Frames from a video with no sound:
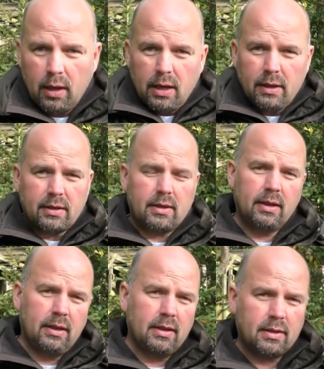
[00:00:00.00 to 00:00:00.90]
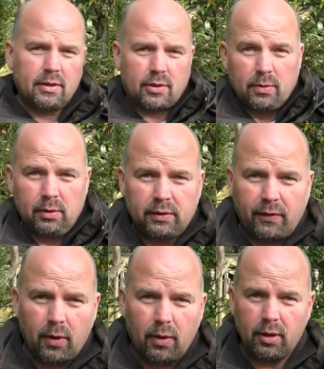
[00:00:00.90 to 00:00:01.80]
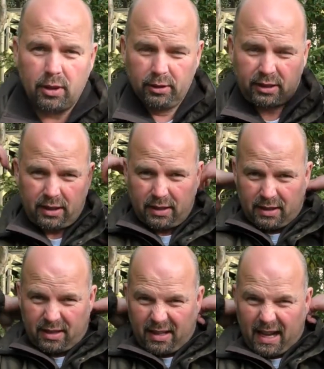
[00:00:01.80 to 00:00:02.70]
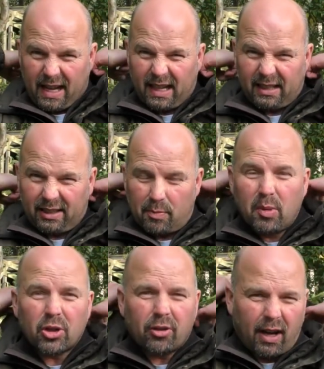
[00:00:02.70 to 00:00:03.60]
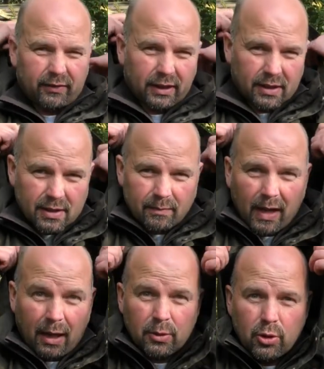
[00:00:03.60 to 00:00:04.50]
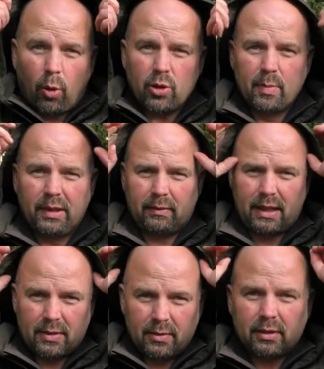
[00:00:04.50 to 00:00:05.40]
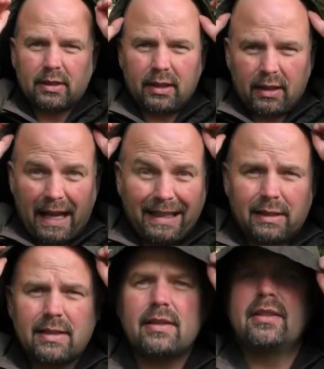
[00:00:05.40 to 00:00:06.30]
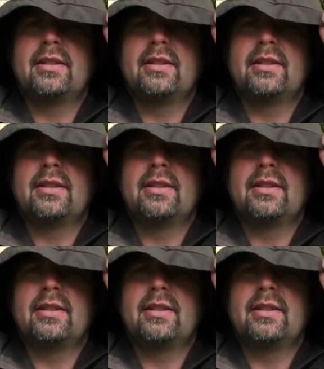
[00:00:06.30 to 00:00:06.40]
and this is sold for hunters and bushcrafters, outdoorsmen, that sort of thing, hikers.